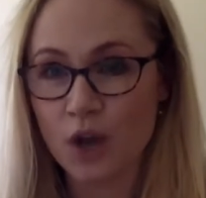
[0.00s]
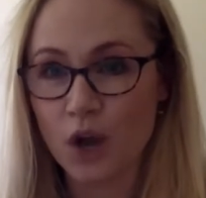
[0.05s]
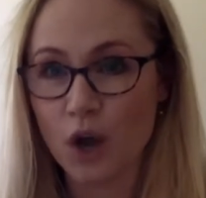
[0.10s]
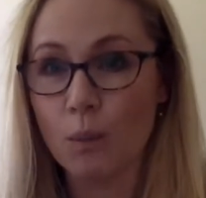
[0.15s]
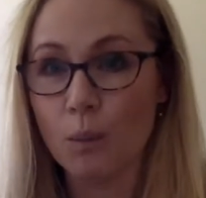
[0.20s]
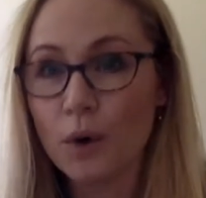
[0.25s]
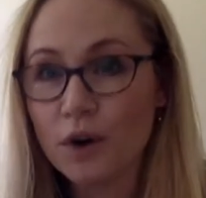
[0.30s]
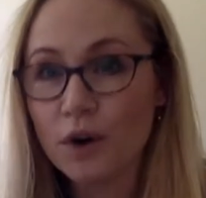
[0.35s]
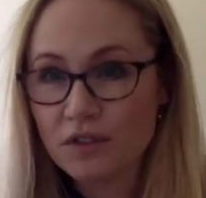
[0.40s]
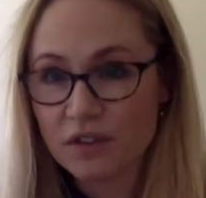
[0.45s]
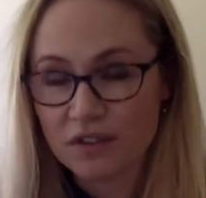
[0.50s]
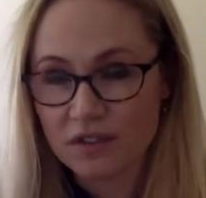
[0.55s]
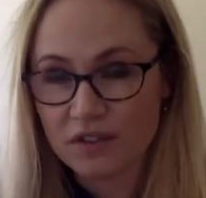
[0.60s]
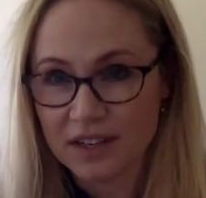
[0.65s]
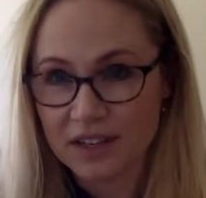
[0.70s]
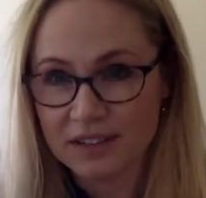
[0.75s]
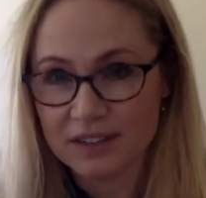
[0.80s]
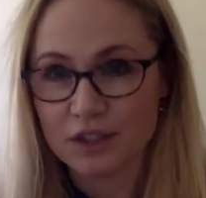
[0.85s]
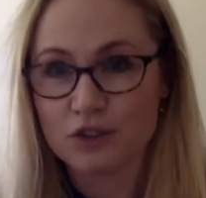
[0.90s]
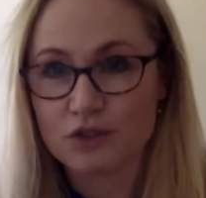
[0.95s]
And one of the
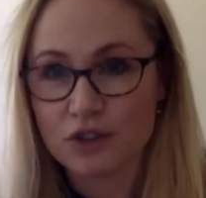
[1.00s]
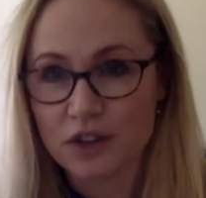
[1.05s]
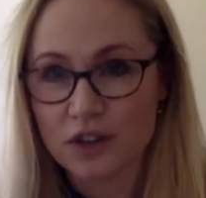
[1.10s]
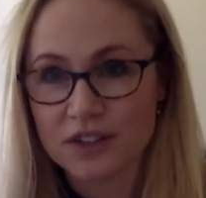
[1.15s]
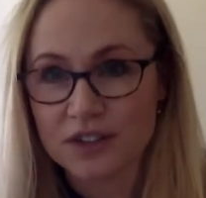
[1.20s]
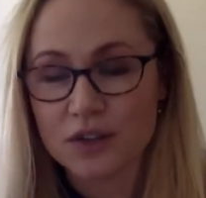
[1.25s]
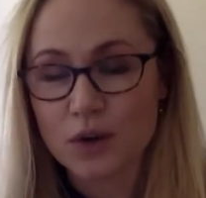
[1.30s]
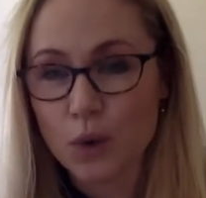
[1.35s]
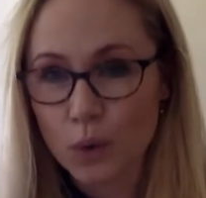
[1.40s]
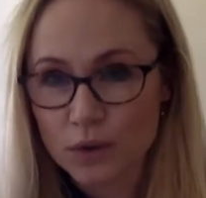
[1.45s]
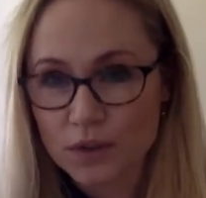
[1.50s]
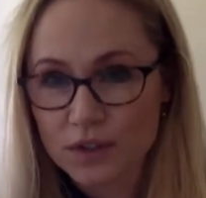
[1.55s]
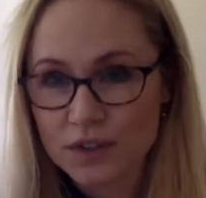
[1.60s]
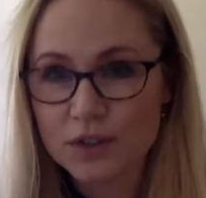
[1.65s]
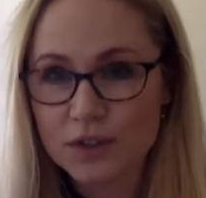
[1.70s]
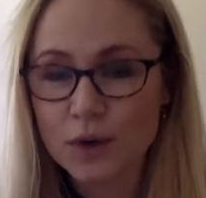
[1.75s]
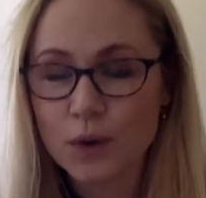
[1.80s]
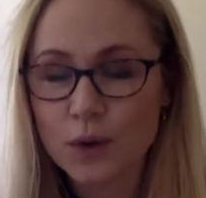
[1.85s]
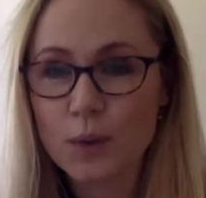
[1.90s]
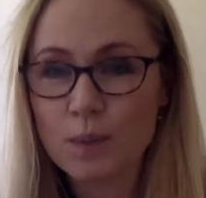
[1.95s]
things that triggers
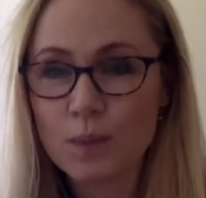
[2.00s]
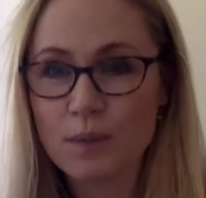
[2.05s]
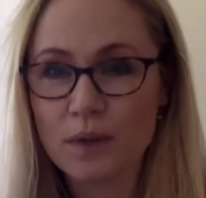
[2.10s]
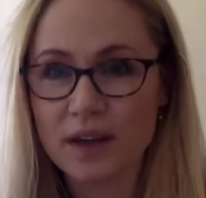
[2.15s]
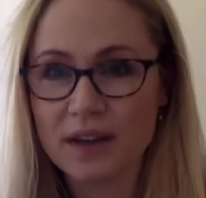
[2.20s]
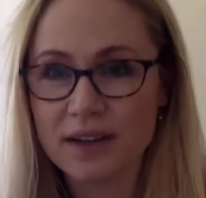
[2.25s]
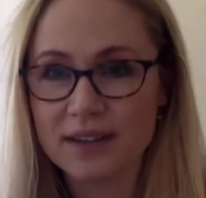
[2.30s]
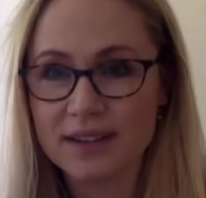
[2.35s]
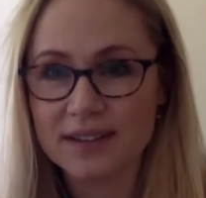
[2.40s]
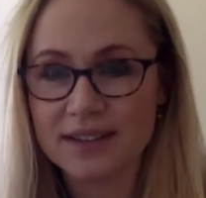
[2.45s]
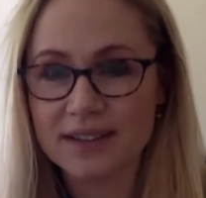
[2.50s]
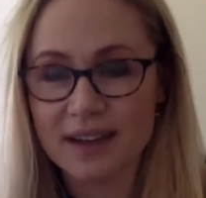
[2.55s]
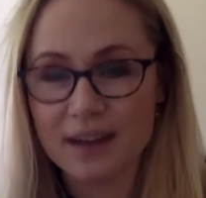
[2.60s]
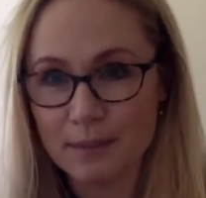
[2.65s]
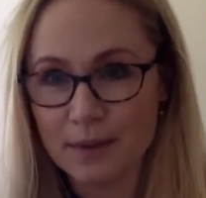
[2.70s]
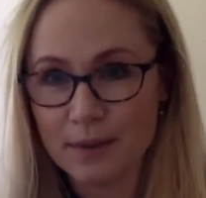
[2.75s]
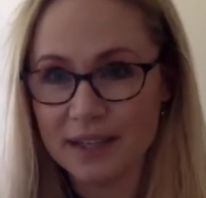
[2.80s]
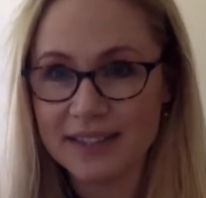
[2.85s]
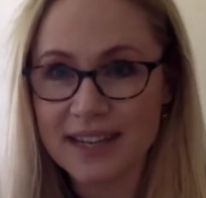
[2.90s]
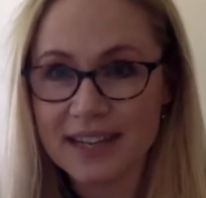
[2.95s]
cortisol is
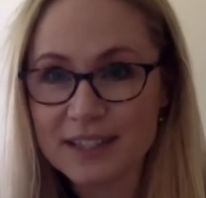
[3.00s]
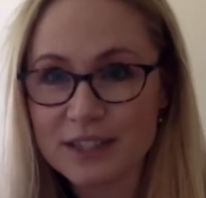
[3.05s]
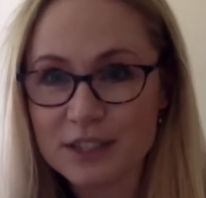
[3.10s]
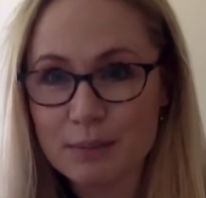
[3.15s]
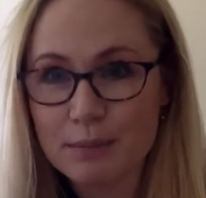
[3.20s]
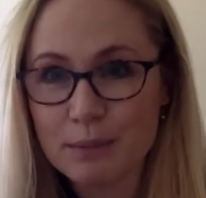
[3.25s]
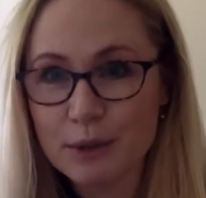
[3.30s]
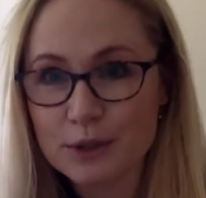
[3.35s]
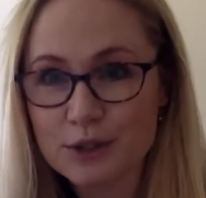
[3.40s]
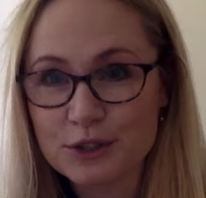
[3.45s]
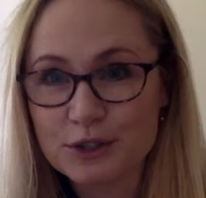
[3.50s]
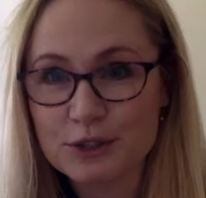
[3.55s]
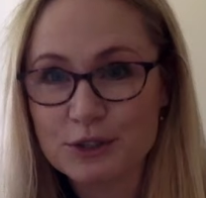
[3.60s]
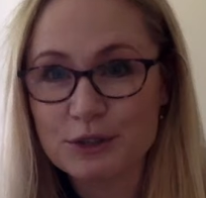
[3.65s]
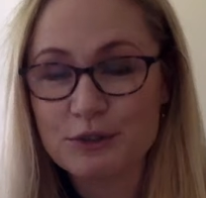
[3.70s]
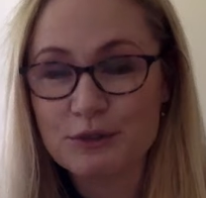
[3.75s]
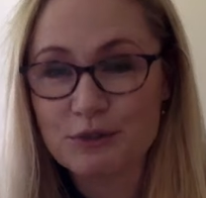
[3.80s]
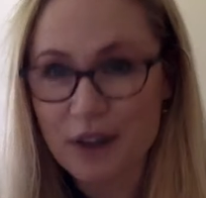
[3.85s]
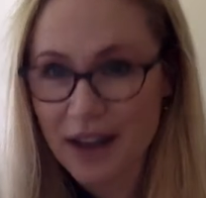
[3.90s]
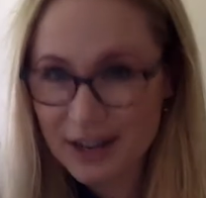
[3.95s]
intense
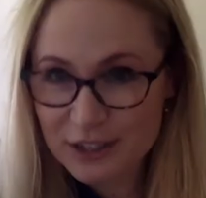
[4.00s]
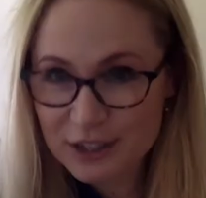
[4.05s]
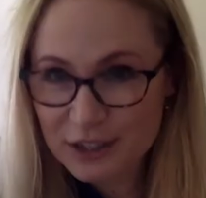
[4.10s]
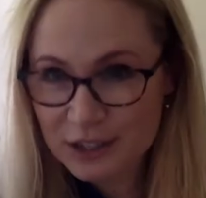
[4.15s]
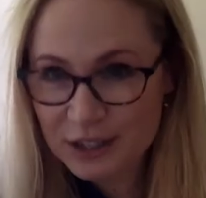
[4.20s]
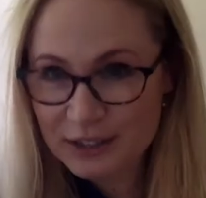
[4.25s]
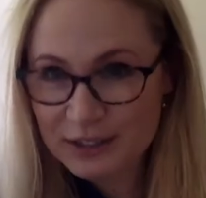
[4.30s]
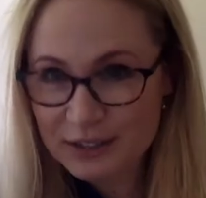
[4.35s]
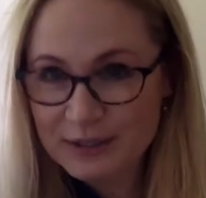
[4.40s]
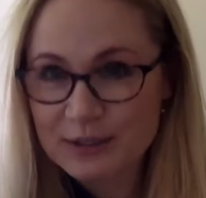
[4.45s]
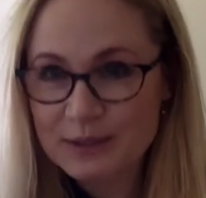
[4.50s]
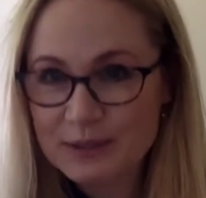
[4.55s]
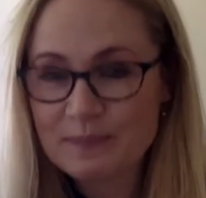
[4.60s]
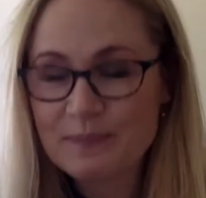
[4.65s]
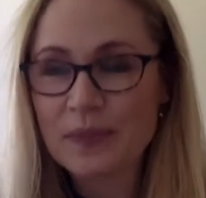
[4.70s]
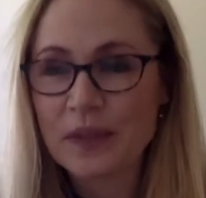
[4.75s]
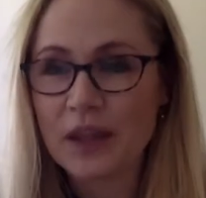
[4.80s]
emotional reactions.